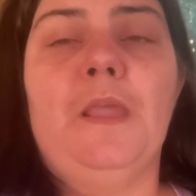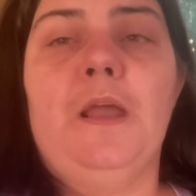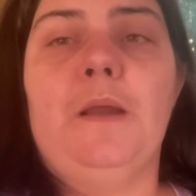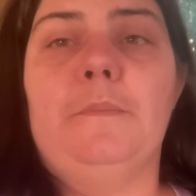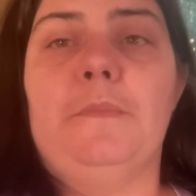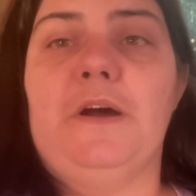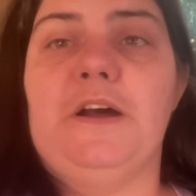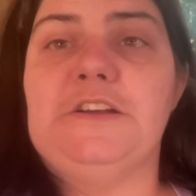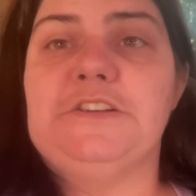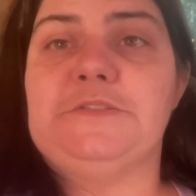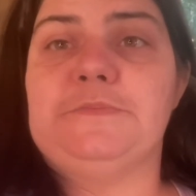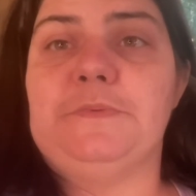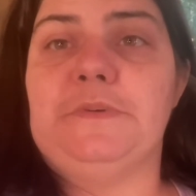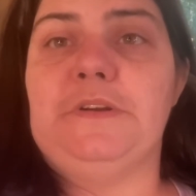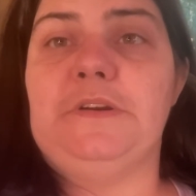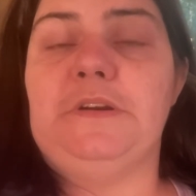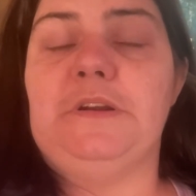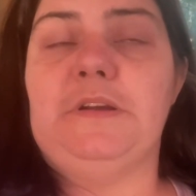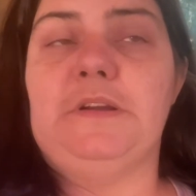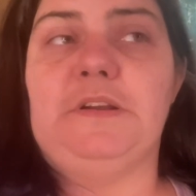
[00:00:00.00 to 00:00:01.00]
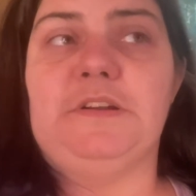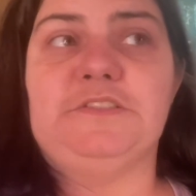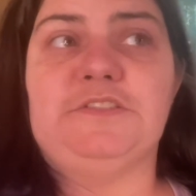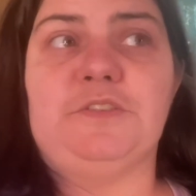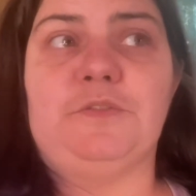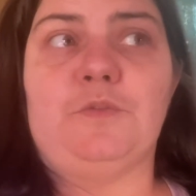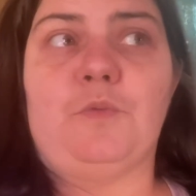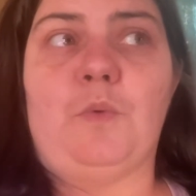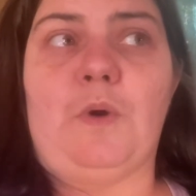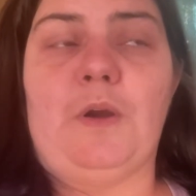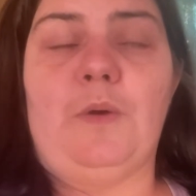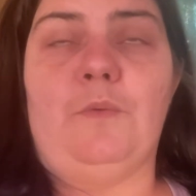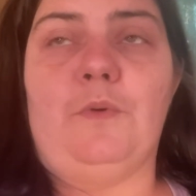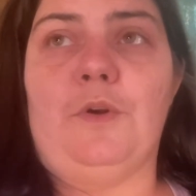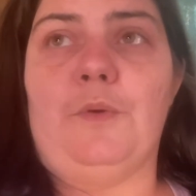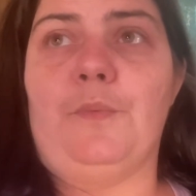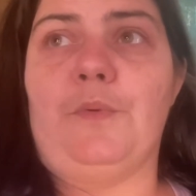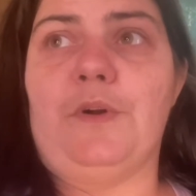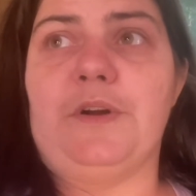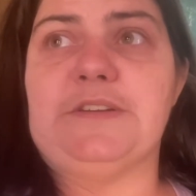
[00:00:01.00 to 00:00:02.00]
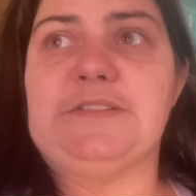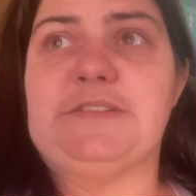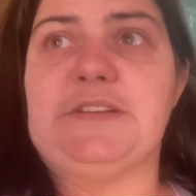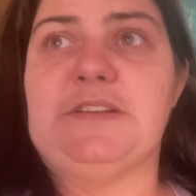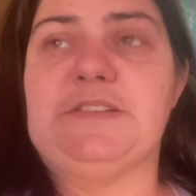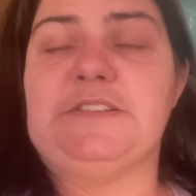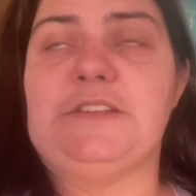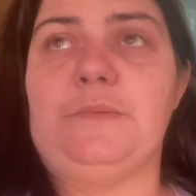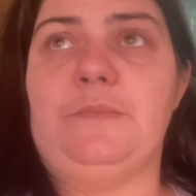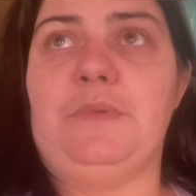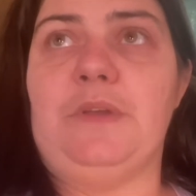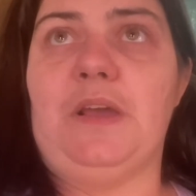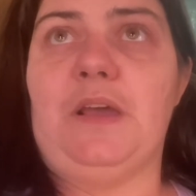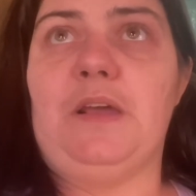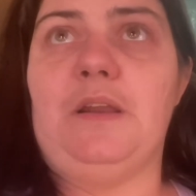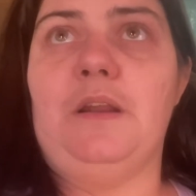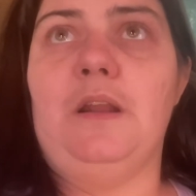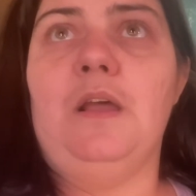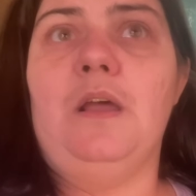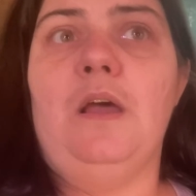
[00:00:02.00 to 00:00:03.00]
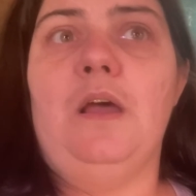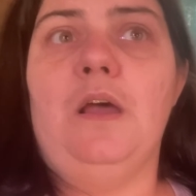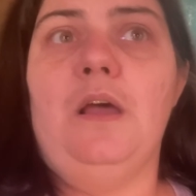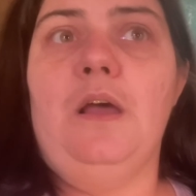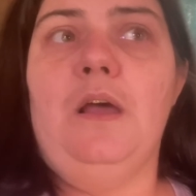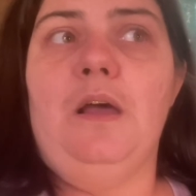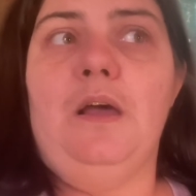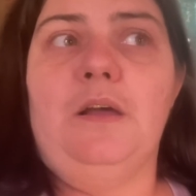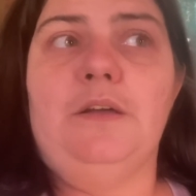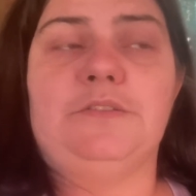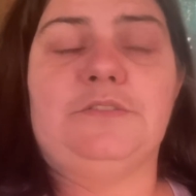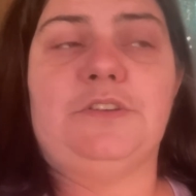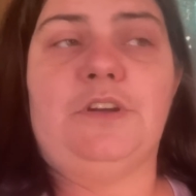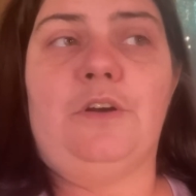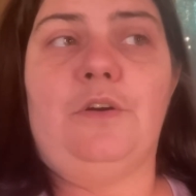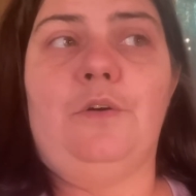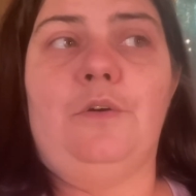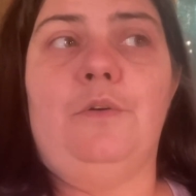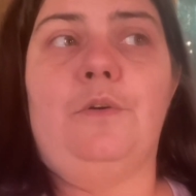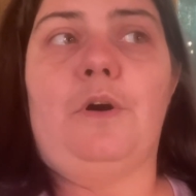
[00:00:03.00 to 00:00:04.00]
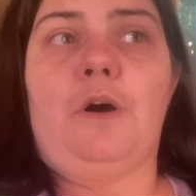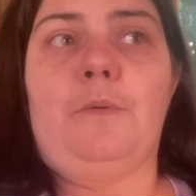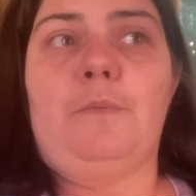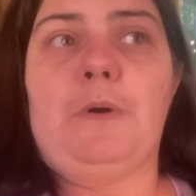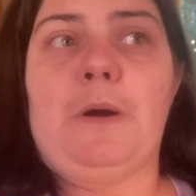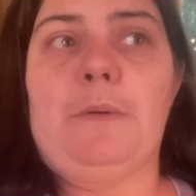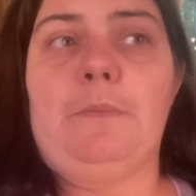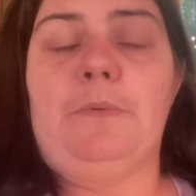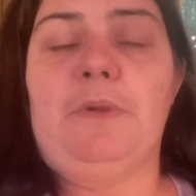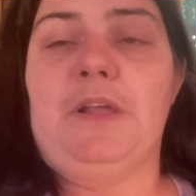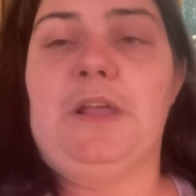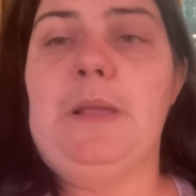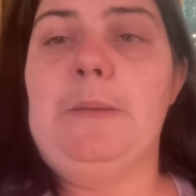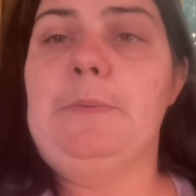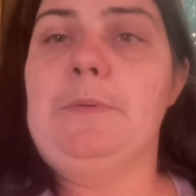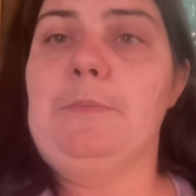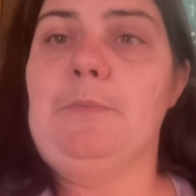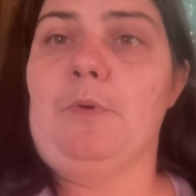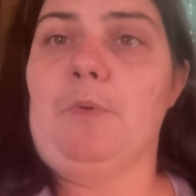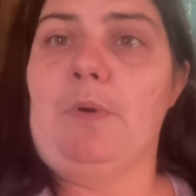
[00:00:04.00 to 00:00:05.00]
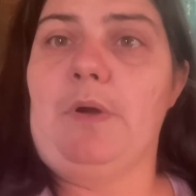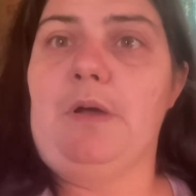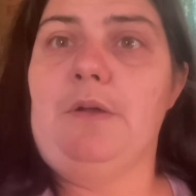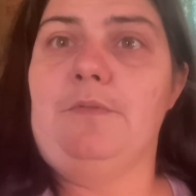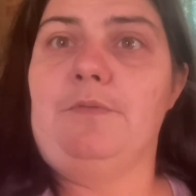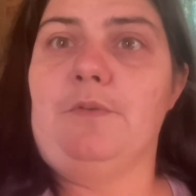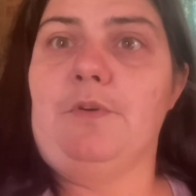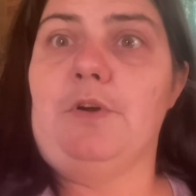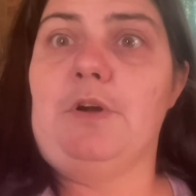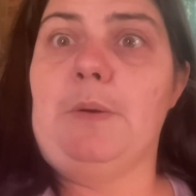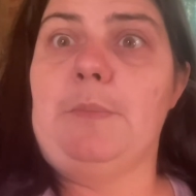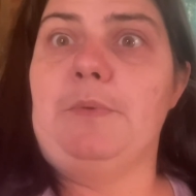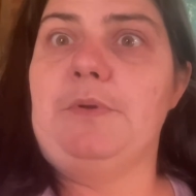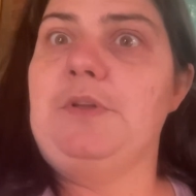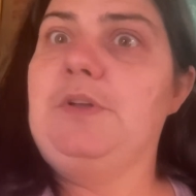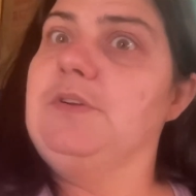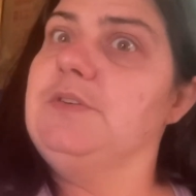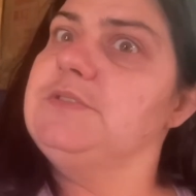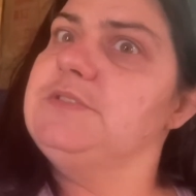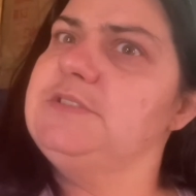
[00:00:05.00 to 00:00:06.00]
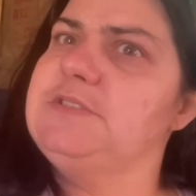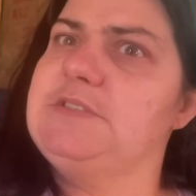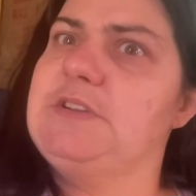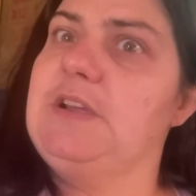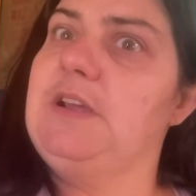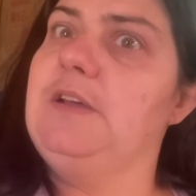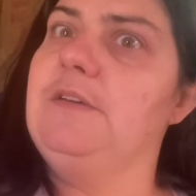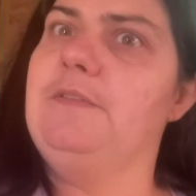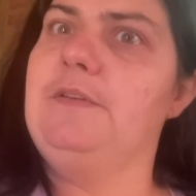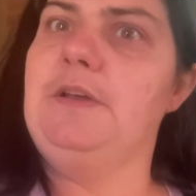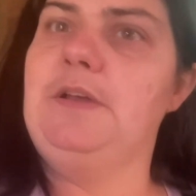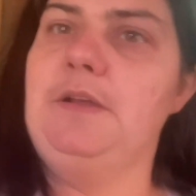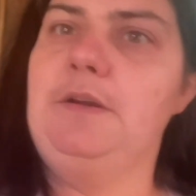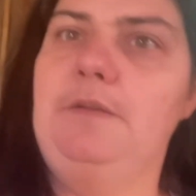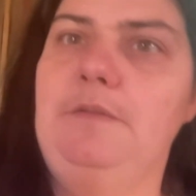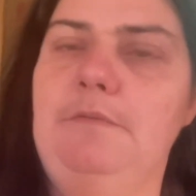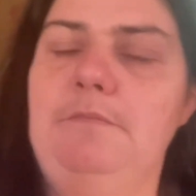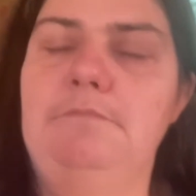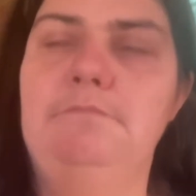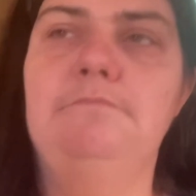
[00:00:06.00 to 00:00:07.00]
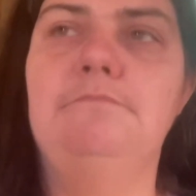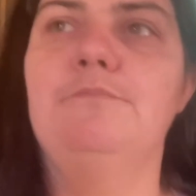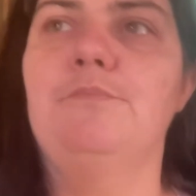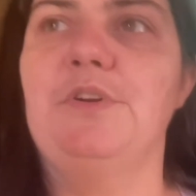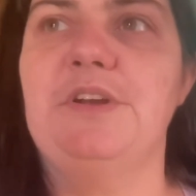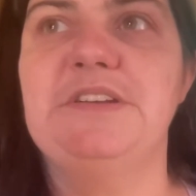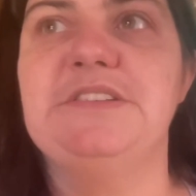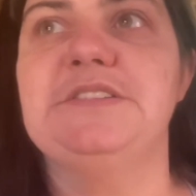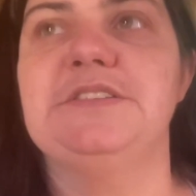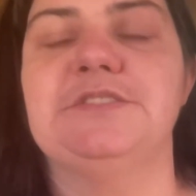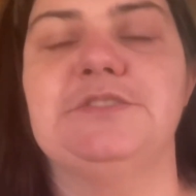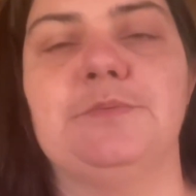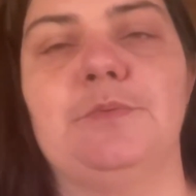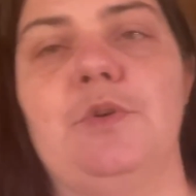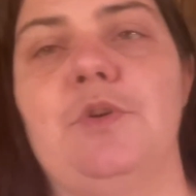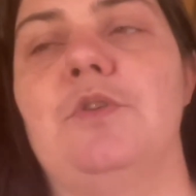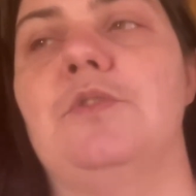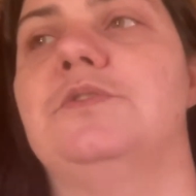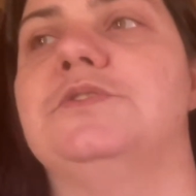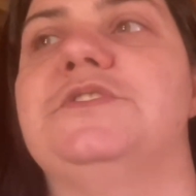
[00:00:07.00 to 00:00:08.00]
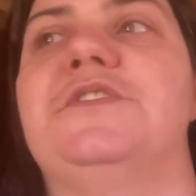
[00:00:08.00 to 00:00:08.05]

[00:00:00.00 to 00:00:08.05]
My husband doesn't quite want to process him yet, so I'll probably keep him around for a couple years and see if he brings in some girls.